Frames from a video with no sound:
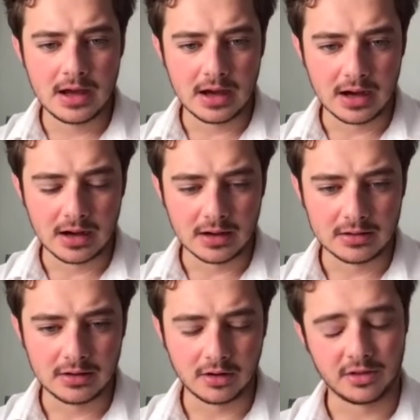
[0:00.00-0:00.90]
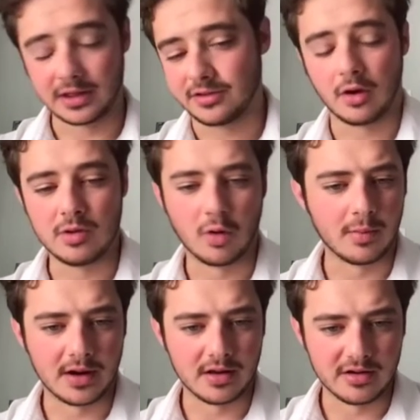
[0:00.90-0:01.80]
or like tell you more
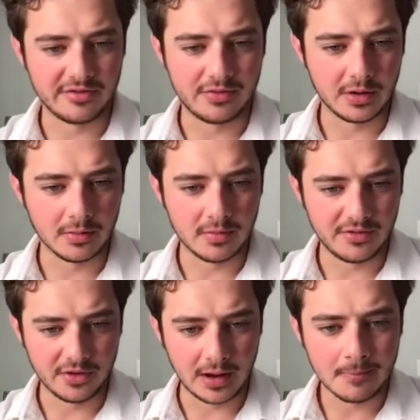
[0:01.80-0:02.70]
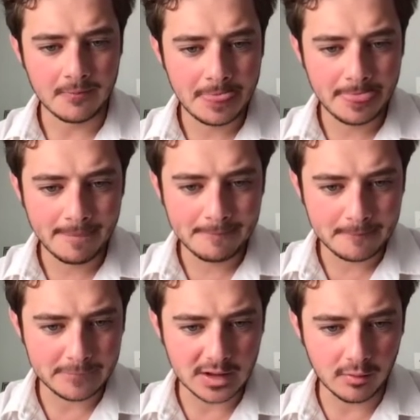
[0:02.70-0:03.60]
about it if you're down.
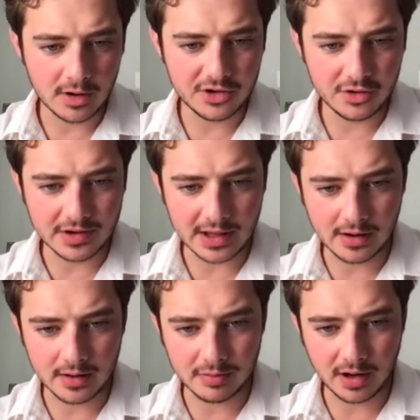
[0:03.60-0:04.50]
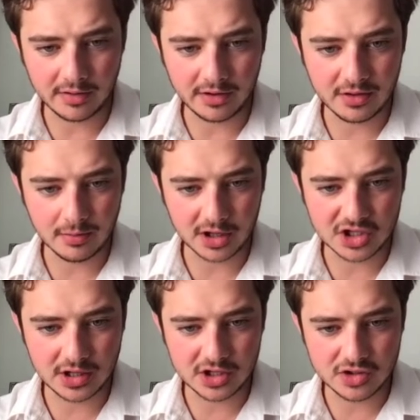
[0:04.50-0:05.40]
What is your take on progress of the
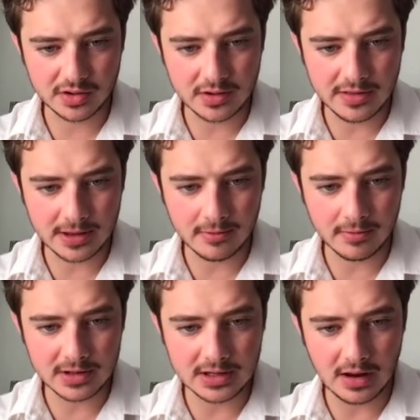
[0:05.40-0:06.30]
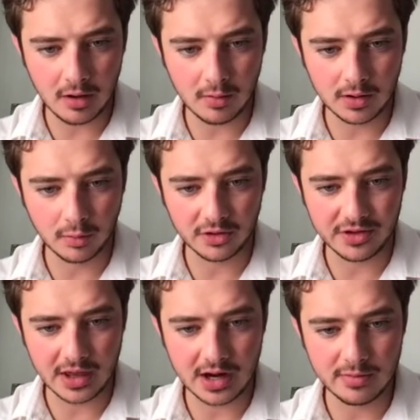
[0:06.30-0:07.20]
blockchain industry? Do you think we need L1 wars
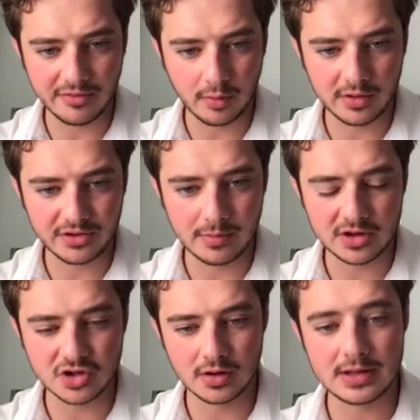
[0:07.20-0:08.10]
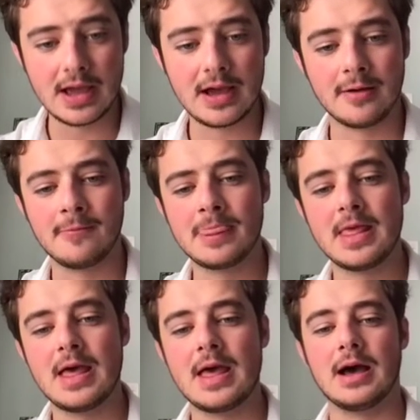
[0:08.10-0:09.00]
to end before we see major? Yeah,
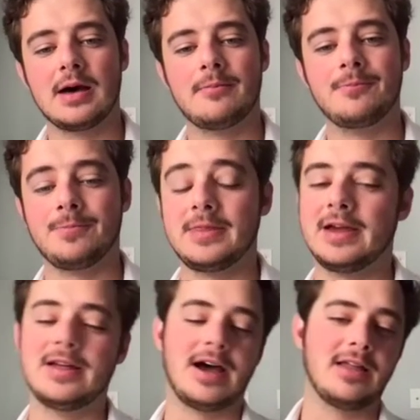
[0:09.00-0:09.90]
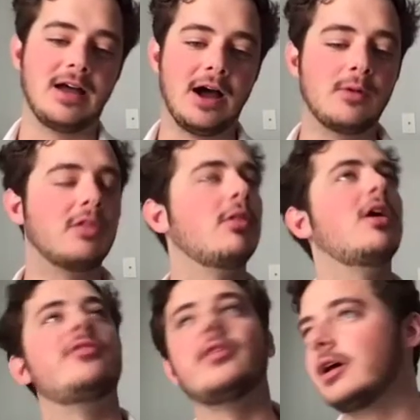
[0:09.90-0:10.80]
I would
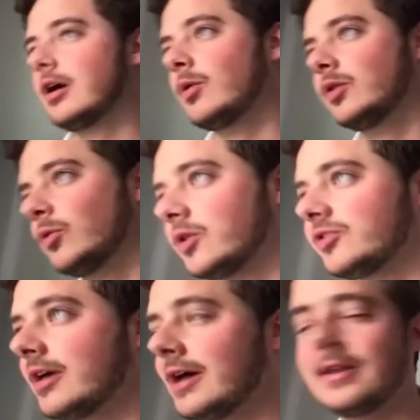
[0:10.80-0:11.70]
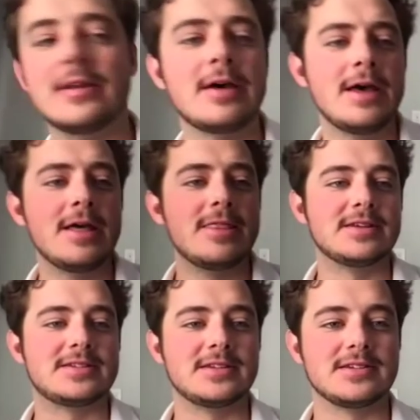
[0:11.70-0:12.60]
love for the L1 wars to end.
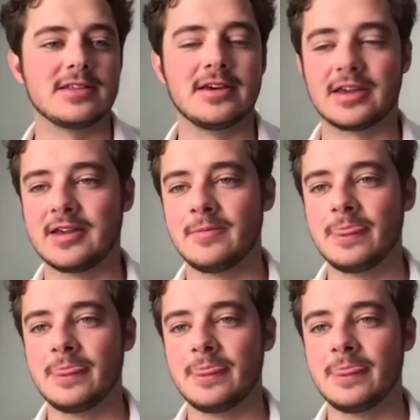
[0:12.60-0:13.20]
This is like,